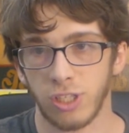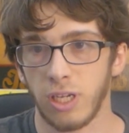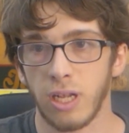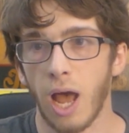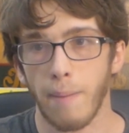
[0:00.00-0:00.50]

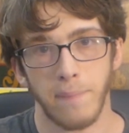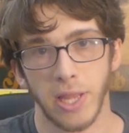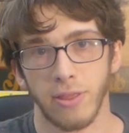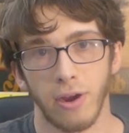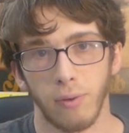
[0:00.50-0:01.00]
not
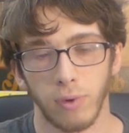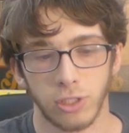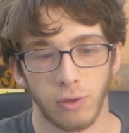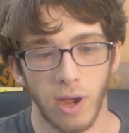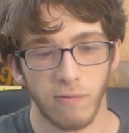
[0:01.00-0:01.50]
been there
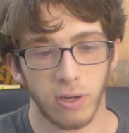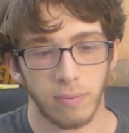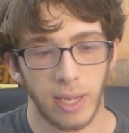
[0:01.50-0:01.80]
whatsoever.